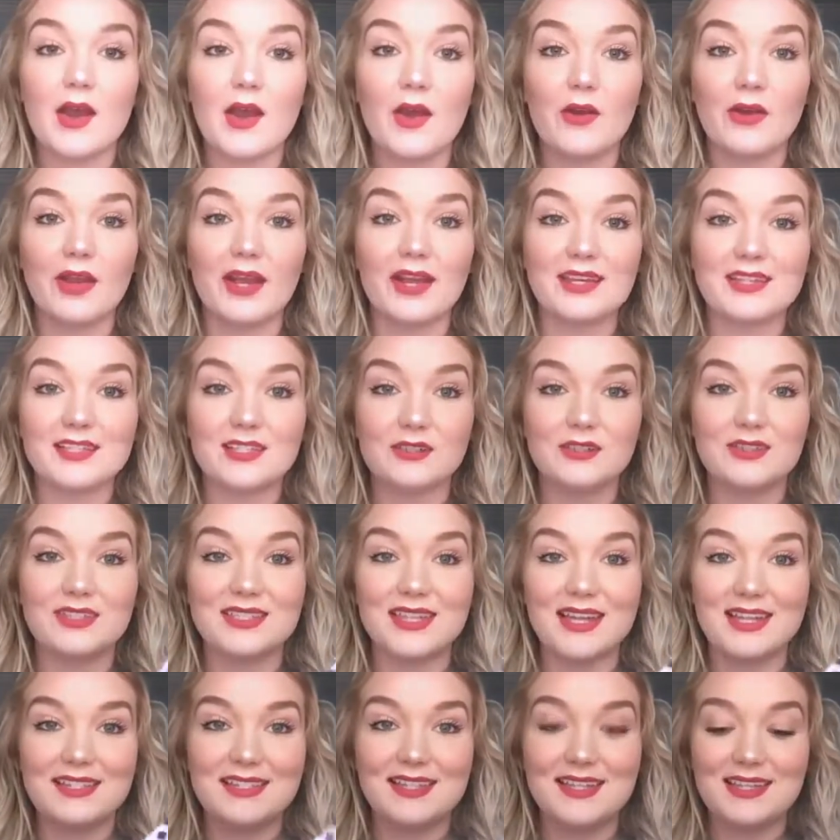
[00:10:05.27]
Okay, so it
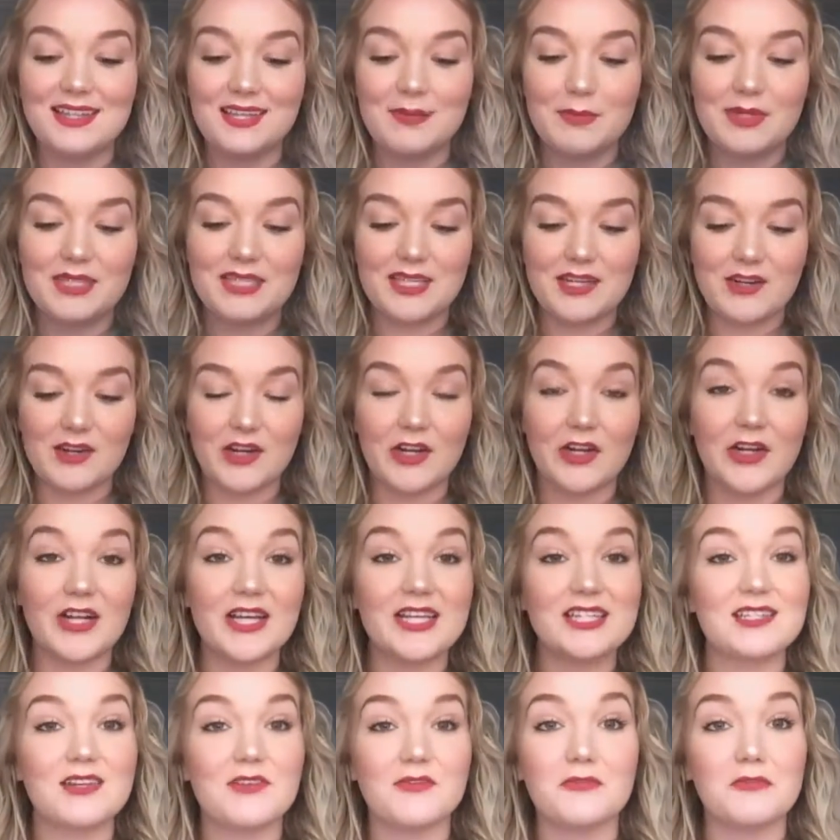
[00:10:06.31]
says that the material
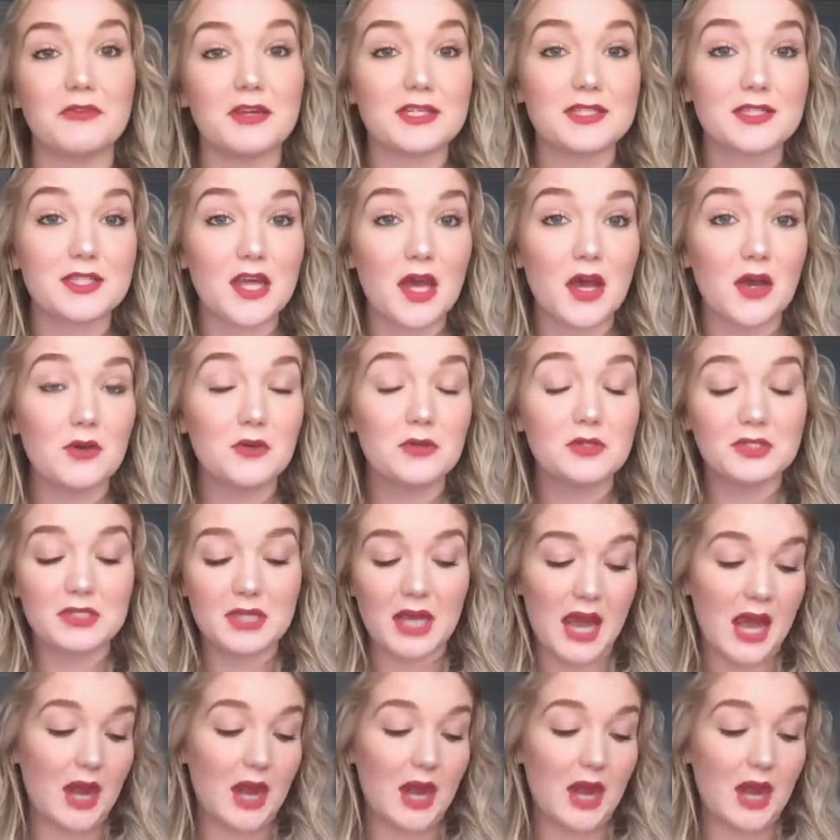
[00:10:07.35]
is viscose.